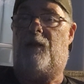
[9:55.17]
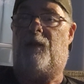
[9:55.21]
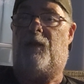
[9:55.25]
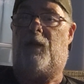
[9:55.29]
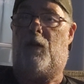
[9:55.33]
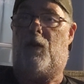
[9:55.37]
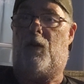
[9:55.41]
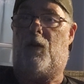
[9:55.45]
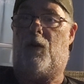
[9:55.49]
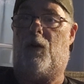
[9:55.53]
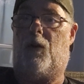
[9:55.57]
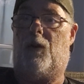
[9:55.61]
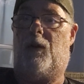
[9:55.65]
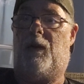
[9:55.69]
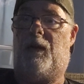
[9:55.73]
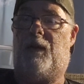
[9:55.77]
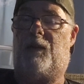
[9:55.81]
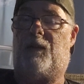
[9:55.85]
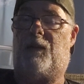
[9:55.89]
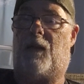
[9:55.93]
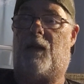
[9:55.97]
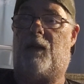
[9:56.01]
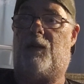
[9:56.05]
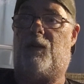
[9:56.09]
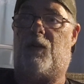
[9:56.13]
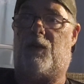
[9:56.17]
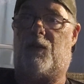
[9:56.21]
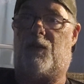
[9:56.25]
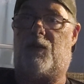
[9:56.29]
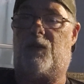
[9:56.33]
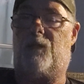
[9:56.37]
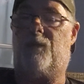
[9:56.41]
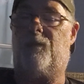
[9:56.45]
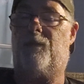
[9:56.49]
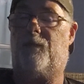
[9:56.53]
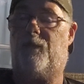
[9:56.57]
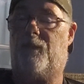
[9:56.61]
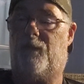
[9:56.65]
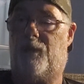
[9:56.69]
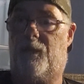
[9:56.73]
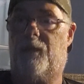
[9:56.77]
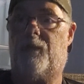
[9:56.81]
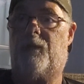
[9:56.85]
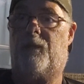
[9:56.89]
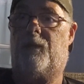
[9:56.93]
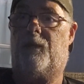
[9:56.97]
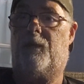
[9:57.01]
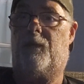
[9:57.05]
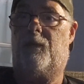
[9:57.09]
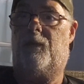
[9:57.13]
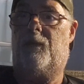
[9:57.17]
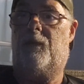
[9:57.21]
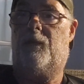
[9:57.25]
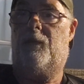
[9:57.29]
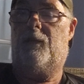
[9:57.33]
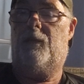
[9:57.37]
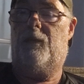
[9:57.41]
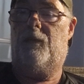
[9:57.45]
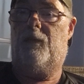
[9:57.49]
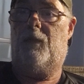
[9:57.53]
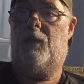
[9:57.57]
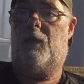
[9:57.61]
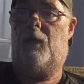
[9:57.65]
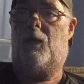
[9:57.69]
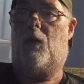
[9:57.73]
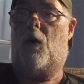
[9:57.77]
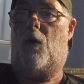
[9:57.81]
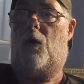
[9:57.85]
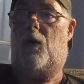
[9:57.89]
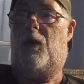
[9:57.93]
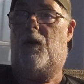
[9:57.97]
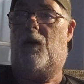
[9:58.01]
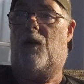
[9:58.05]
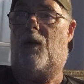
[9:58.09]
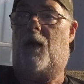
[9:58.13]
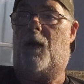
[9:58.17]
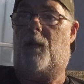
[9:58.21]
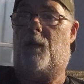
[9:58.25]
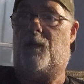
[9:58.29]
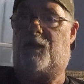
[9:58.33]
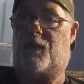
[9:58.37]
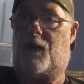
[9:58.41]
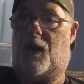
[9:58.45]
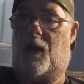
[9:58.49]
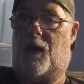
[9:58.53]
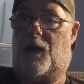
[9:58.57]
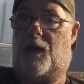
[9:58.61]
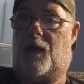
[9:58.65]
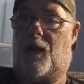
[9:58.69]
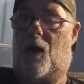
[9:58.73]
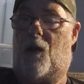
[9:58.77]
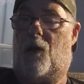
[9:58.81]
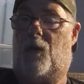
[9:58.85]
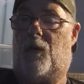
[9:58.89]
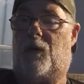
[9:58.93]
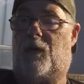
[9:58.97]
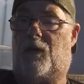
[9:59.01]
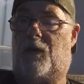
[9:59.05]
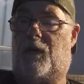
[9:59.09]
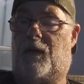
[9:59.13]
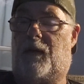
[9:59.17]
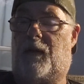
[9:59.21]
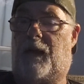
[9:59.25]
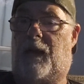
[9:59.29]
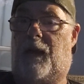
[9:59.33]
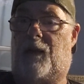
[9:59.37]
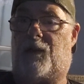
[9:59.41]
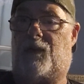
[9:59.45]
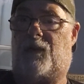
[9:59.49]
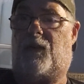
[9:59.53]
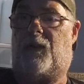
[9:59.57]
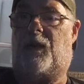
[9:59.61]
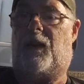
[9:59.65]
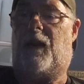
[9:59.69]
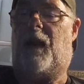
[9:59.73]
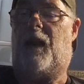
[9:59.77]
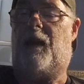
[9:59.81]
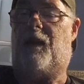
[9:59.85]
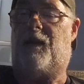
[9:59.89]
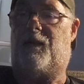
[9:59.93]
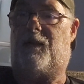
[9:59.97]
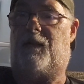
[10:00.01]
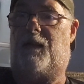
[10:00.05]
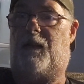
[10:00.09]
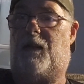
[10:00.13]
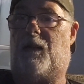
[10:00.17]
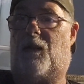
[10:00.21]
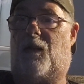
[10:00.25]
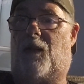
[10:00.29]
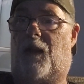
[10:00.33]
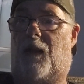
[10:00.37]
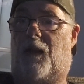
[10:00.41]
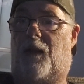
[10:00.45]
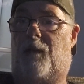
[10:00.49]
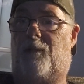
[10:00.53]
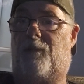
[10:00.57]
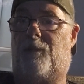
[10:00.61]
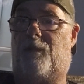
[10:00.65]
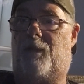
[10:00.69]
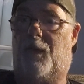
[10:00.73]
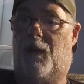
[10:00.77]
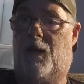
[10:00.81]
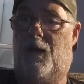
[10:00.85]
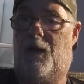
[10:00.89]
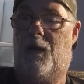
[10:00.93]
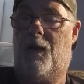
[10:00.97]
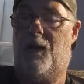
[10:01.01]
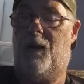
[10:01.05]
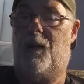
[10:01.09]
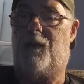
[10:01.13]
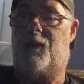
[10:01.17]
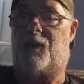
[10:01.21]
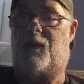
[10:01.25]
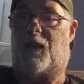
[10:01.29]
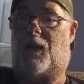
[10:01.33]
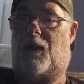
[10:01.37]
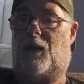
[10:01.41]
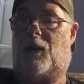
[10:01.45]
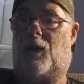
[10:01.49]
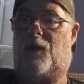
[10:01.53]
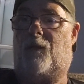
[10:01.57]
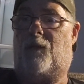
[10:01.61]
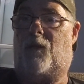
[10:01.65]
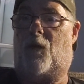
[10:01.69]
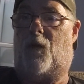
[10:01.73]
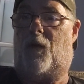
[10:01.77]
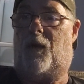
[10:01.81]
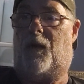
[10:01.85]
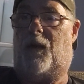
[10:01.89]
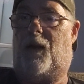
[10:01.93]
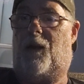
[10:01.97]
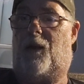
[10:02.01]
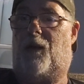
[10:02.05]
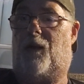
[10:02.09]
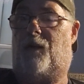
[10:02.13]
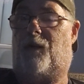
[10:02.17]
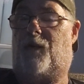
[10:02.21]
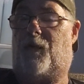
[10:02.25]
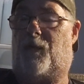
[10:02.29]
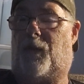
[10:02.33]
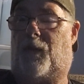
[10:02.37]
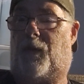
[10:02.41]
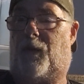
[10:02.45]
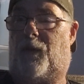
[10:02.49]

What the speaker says: if you could, he said, just go to your Amazon account cancel the A to Z claim. He said, I look forward to hearing from